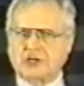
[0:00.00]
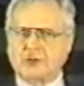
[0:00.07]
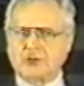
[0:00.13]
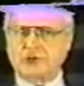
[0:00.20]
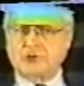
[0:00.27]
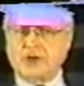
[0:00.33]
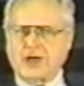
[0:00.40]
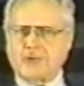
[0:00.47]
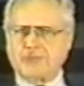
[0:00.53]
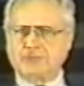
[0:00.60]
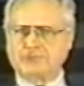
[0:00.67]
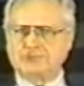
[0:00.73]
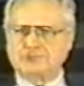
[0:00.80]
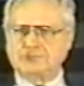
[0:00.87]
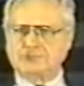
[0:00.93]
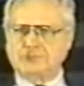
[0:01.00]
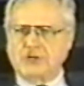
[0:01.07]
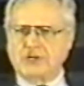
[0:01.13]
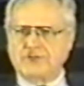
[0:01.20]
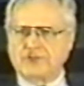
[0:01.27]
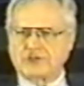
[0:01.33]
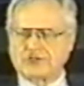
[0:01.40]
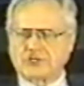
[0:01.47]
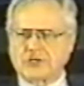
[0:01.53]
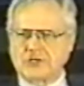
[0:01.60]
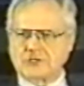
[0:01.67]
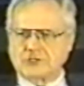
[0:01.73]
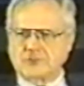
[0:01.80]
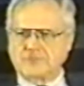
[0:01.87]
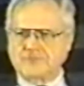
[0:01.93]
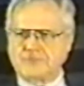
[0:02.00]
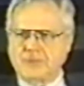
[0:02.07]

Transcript: I would drop my investigation.